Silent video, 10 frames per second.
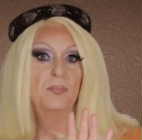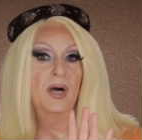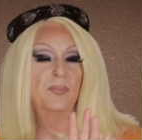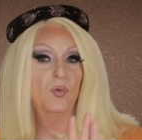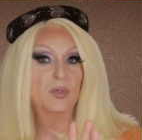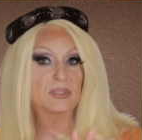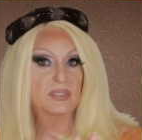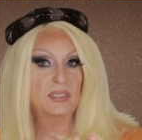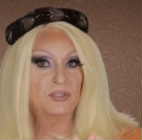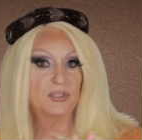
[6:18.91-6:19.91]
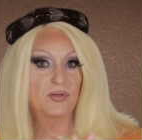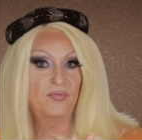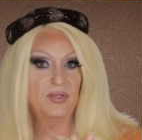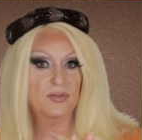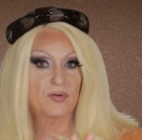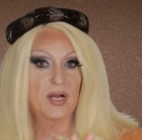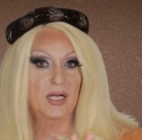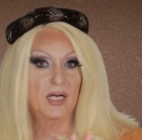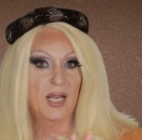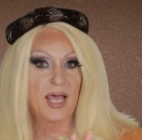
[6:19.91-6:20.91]
Bubba was teaching a fifth
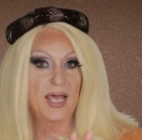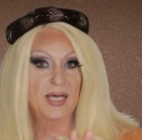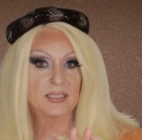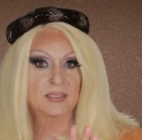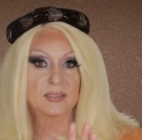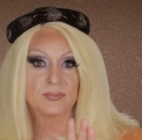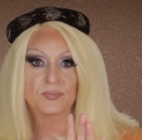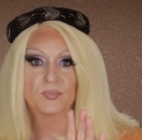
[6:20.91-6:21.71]
grade class